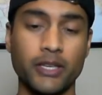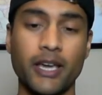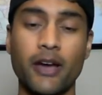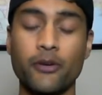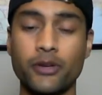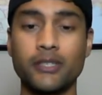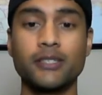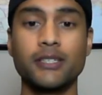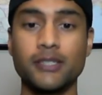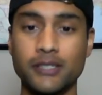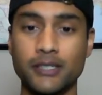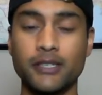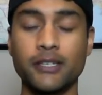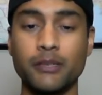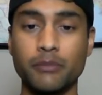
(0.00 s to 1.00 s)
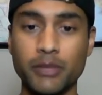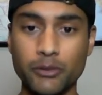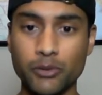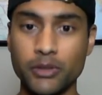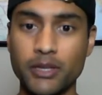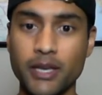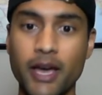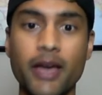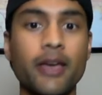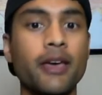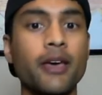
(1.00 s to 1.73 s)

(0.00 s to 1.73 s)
How consistent could he be with that?